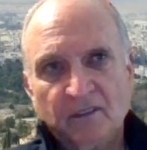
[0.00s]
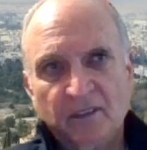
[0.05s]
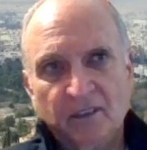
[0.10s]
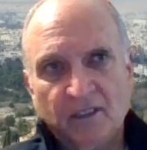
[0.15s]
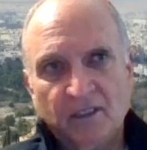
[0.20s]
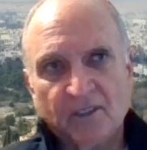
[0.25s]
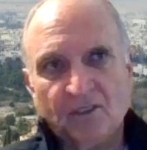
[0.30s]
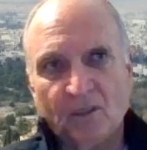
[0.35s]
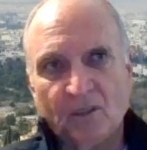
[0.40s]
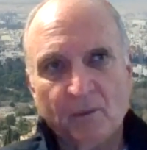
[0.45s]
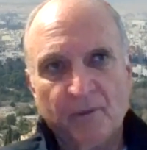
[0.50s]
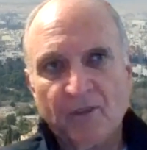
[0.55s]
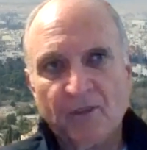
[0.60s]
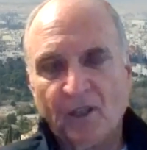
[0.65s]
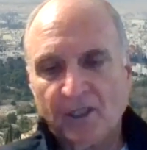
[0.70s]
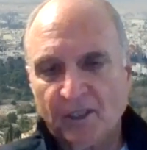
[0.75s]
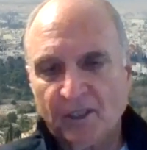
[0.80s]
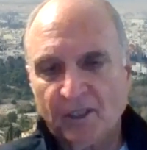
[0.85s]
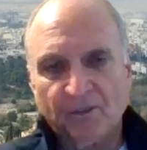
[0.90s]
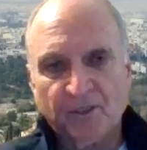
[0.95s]
is going to be
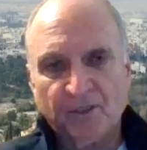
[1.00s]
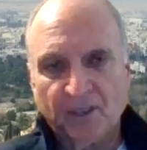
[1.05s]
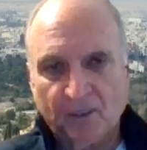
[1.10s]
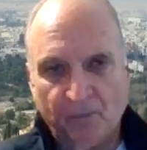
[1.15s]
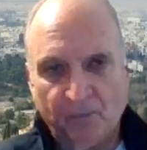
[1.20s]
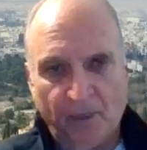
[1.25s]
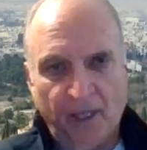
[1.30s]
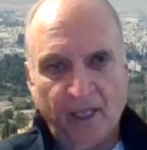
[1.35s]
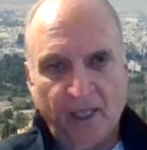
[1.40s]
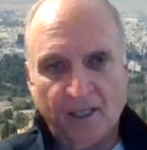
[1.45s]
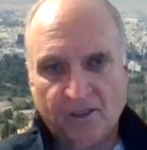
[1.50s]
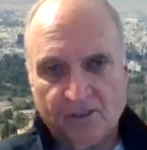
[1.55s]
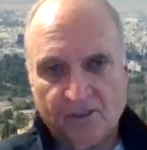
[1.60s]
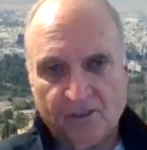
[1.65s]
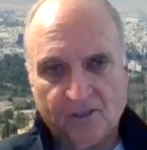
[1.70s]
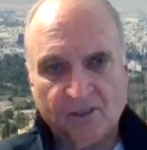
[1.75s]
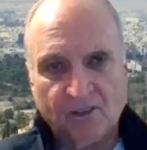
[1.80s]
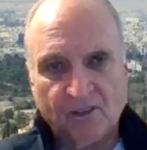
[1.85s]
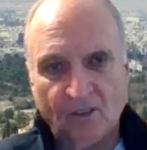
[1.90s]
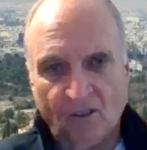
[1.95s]
very different than the
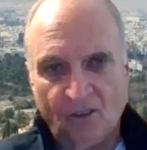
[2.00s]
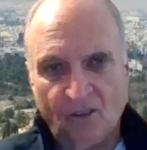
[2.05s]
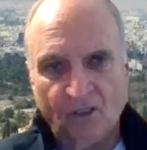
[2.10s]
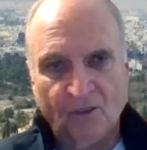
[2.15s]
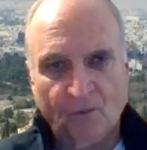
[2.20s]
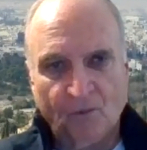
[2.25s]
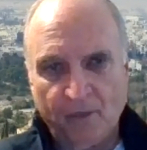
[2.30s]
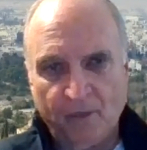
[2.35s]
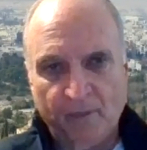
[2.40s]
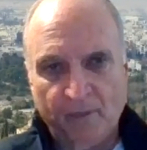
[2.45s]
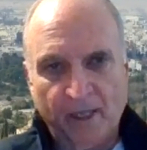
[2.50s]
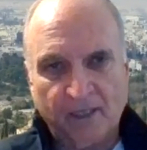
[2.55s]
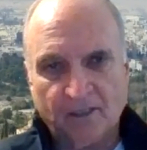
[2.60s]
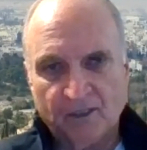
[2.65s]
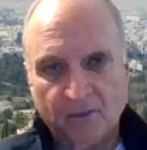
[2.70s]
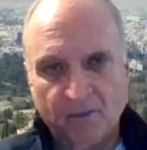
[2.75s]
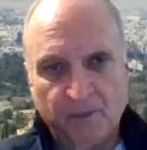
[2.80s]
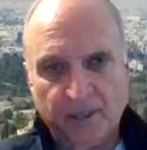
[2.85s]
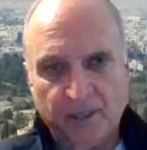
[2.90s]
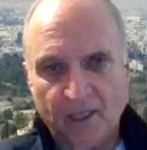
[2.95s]
past, all the way back
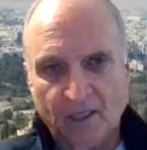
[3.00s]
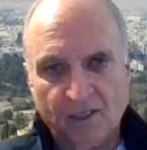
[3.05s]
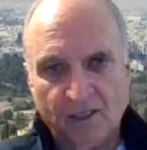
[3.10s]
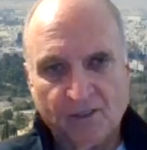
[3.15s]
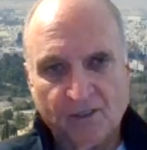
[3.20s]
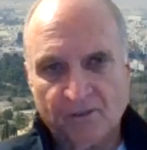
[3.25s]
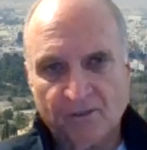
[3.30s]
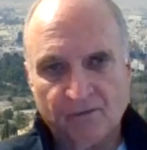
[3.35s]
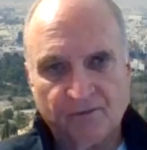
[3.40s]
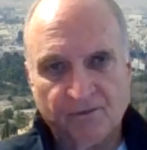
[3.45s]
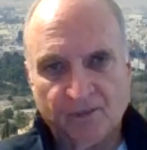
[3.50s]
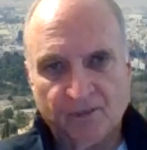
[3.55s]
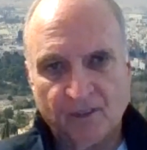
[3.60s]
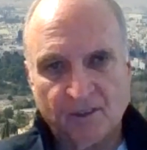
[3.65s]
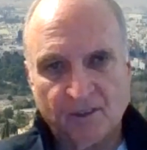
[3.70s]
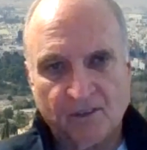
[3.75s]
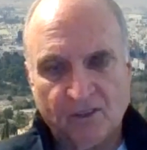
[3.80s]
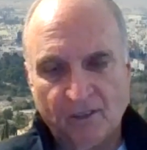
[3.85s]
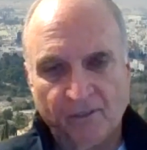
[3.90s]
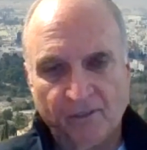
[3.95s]
to the beginnings of
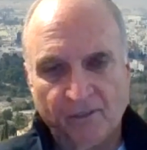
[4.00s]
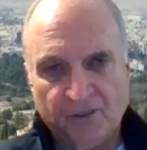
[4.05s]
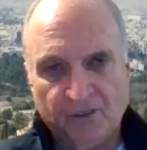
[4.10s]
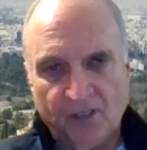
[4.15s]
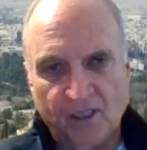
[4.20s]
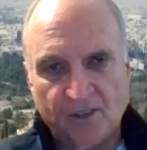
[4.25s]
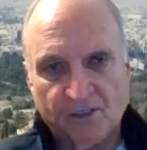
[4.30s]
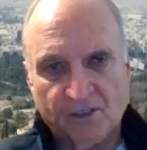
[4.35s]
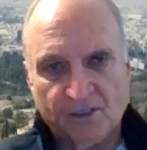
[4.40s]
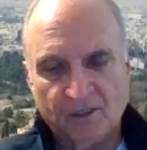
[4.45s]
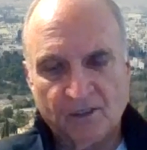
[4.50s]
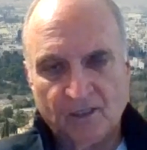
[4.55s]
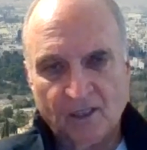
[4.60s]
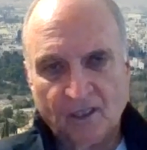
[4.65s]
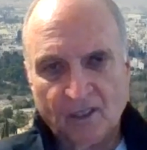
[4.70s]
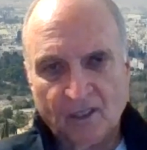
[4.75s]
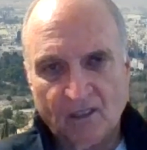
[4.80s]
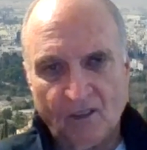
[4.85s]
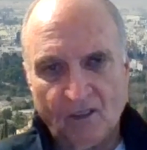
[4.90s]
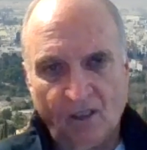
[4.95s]
civilization.
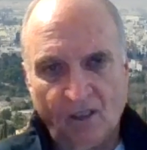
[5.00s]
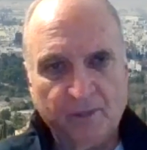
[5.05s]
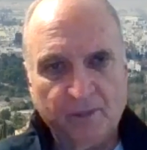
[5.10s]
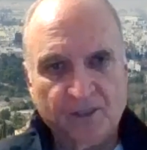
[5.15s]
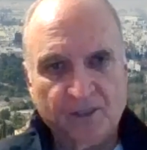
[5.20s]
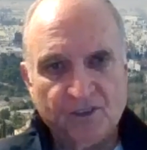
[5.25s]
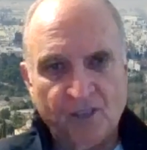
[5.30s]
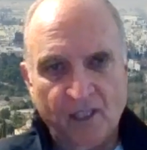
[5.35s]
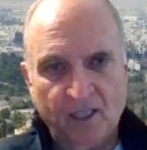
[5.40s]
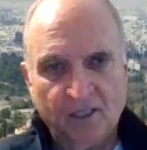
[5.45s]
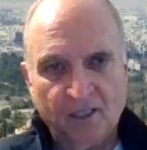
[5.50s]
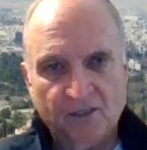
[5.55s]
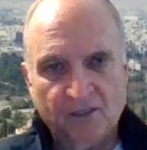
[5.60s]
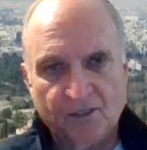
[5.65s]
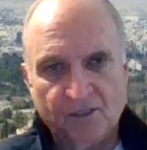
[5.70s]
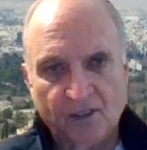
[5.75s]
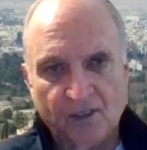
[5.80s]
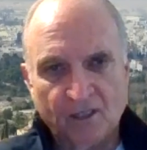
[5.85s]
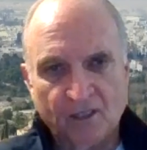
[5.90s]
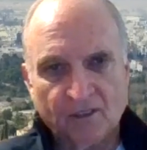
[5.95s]
Climate
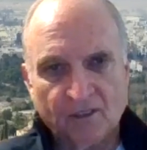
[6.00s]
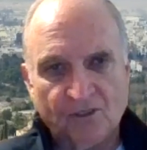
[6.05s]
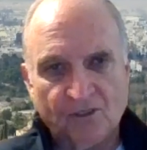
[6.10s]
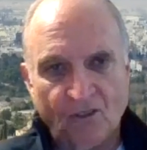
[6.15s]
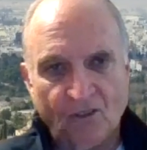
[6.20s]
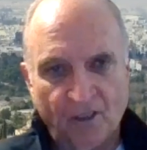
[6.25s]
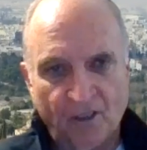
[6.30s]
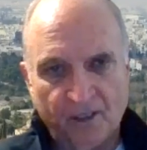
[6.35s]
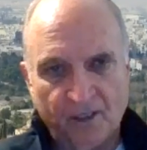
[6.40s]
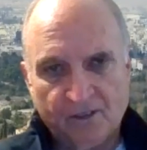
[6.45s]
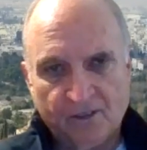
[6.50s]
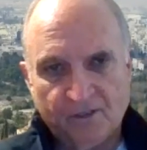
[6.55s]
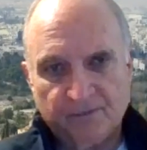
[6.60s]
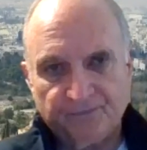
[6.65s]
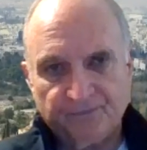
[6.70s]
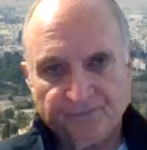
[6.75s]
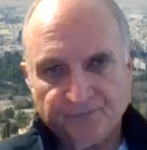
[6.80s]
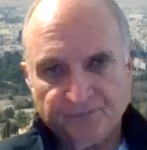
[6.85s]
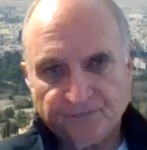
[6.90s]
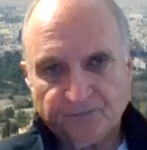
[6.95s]
change is on us.
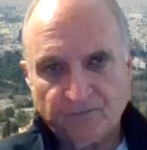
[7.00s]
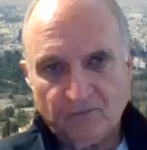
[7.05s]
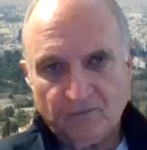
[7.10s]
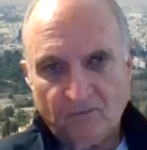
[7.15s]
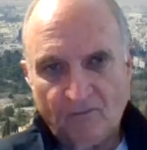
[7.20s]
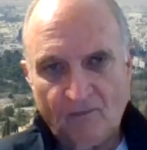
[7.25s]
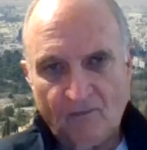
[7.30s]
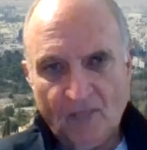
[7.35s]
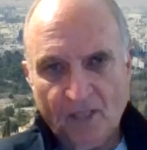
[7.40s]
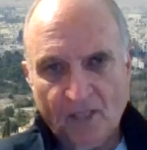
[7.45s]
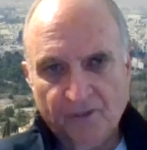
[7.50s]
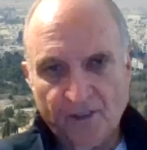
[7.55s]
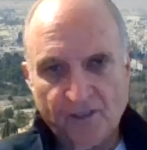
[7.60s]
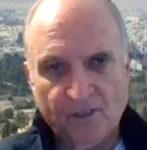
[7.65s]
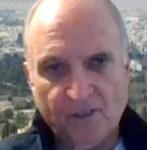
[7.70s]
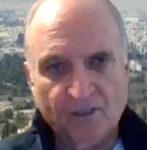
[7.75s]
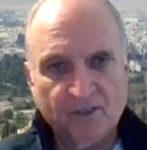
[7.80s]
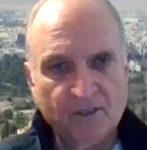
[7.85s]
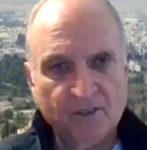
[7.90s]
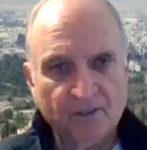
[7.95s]

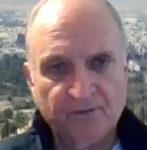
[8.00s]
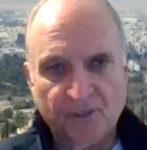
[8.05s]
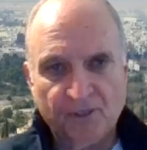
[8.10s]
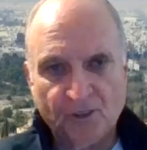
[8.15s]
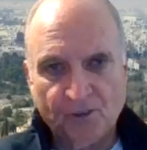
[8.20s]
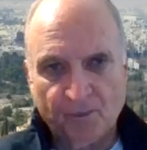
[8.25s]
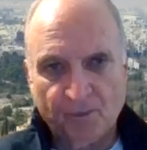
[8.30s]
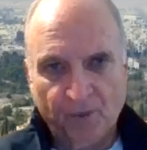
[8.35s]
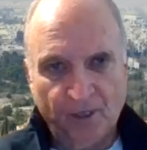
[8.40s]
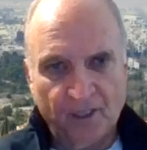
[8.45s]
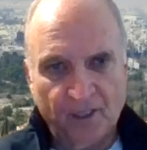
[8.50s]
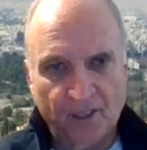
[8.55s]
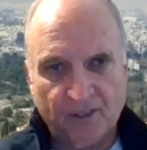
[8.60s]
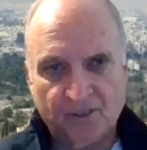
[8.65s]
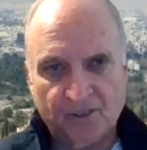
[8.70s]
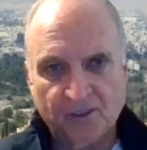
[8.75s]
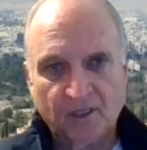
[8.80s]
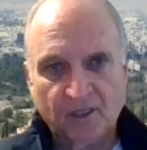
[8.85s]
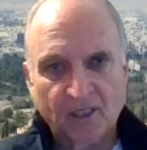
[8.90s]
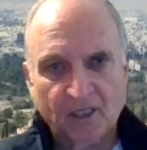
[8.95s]
This isn't a future
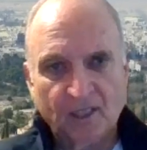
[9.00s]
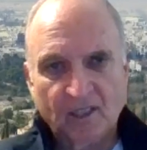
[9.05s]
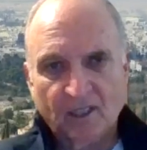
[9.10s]
prediction.